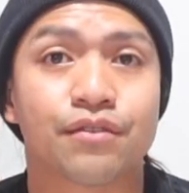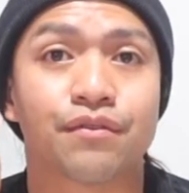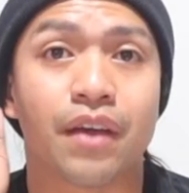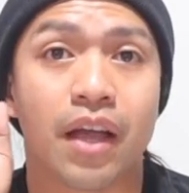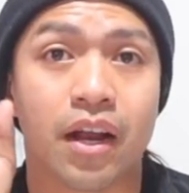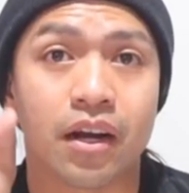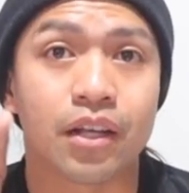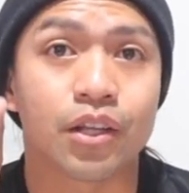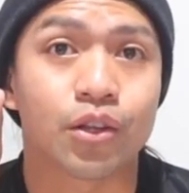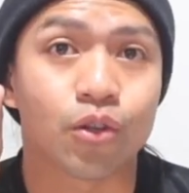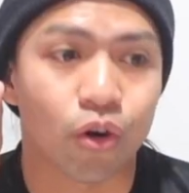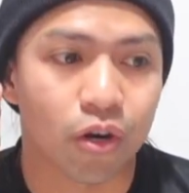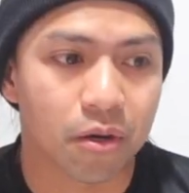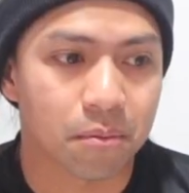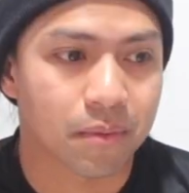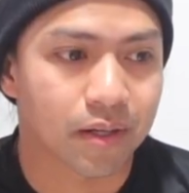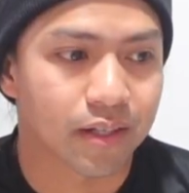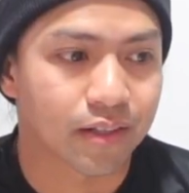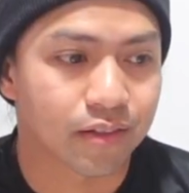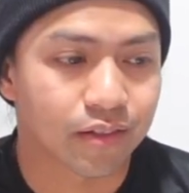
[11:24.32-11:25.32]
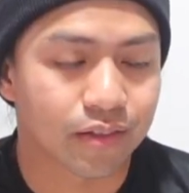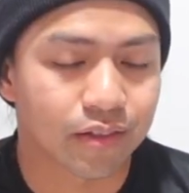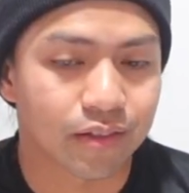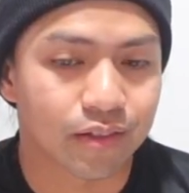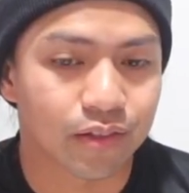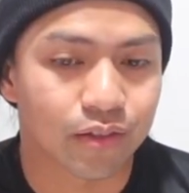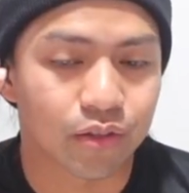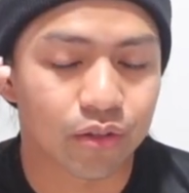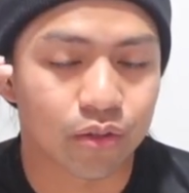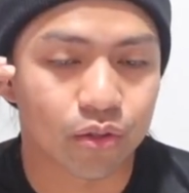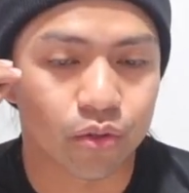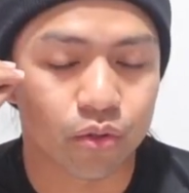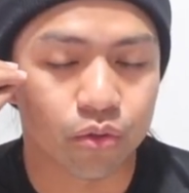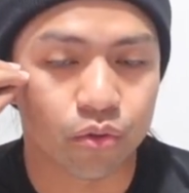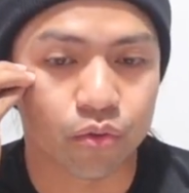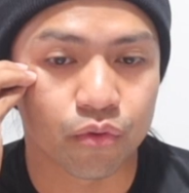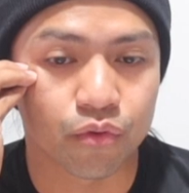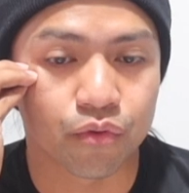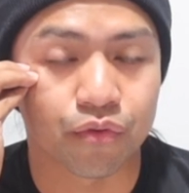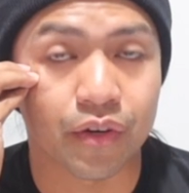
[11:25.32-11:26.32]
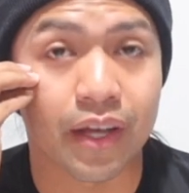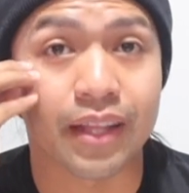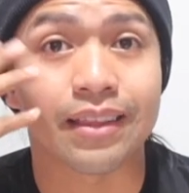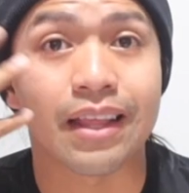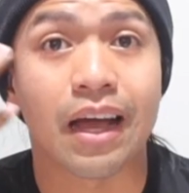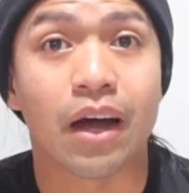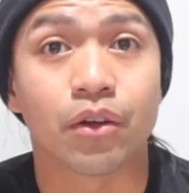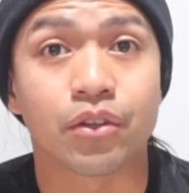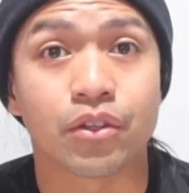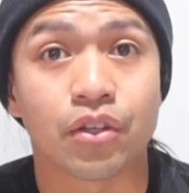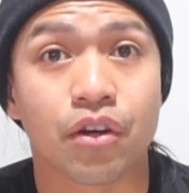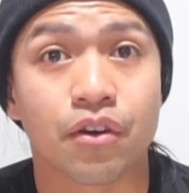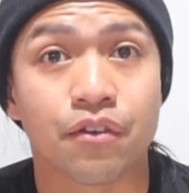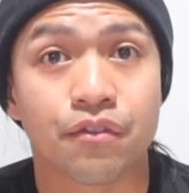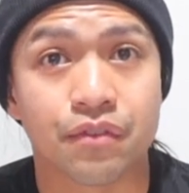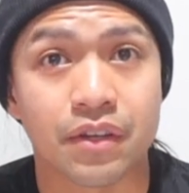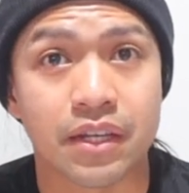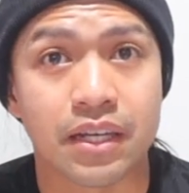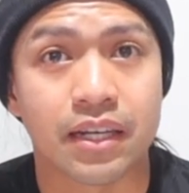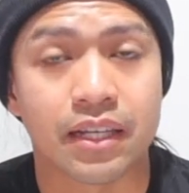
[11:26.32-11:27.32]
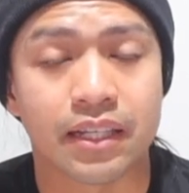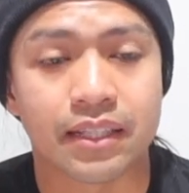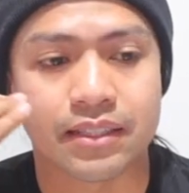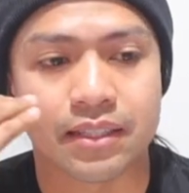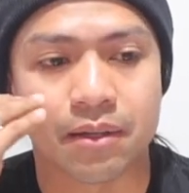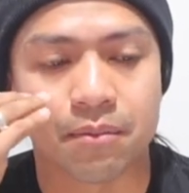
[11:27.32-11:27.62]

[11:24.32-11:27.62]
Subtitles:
very normal to vent out your feelings.